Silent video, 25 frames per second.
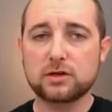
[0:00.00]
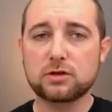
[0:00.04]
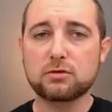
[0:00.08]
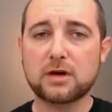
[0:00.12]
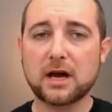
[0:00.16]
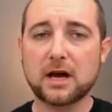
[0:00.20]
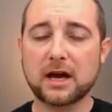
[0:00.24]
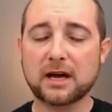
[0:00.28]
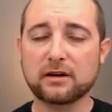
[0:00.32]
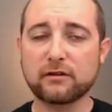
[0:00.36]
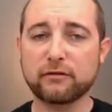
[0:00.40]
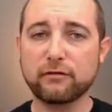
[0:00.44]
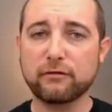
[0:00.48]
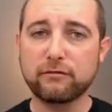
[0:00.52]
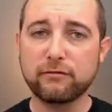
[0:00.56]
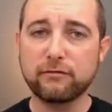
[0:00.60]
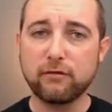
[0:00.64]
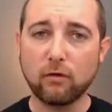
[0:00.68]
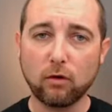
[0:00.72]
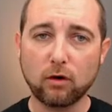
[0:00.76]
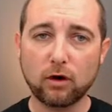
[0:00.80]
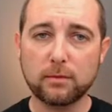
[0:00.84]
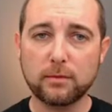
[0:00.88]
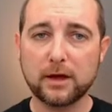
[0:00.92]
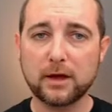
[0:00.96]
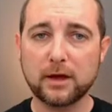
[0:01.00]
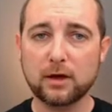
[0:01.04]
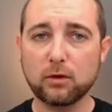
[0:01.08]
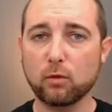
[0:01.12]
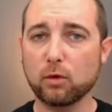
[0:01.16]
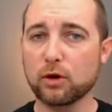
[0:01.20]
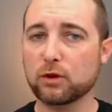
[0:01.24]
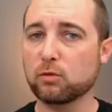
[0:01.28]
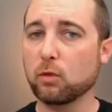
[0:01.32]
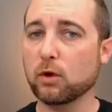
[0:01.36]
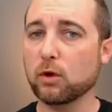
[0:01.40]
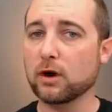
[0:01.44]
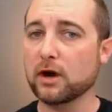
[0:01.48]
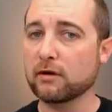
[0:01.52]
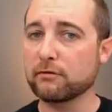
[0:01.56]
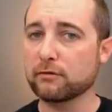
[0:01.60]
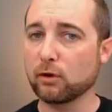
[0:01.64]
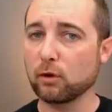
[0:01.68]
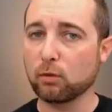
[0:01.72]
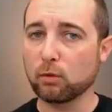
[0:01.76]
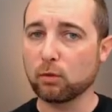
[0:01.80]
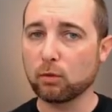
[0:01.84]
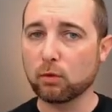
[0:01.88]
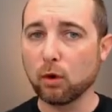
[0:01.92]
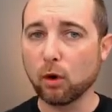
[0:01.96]
You kind of form it with
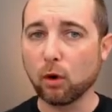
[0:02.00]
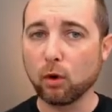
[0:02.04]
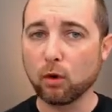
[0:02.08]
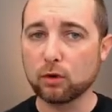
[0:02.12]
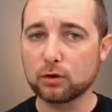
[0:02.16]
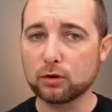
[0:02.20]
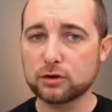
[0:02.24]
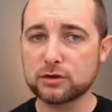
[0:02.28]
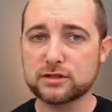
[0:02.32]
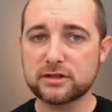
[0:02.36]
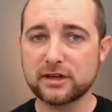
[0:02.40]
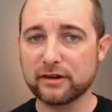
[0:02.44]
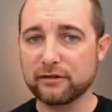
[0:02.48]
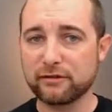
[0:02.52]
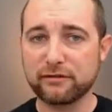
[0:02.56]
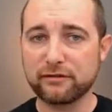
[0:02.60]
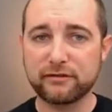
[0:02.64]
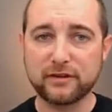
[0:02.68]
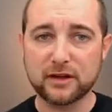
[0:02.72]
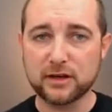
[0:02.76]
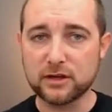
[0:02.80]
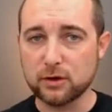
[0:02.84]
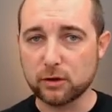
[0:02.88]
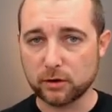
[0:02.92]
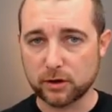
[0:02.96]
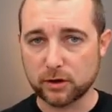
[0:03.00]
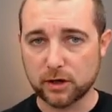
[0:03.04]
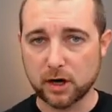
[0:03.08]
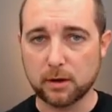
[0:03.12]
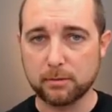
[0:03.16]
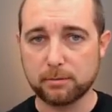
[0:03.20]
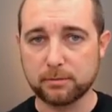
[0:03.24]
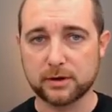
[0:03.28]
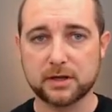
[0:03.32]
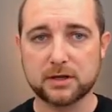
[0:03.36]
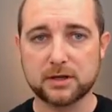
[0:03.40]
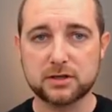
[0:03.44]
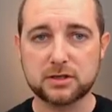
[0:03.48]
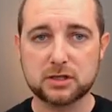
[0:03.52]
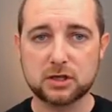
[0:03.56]
whatever roles fit your company.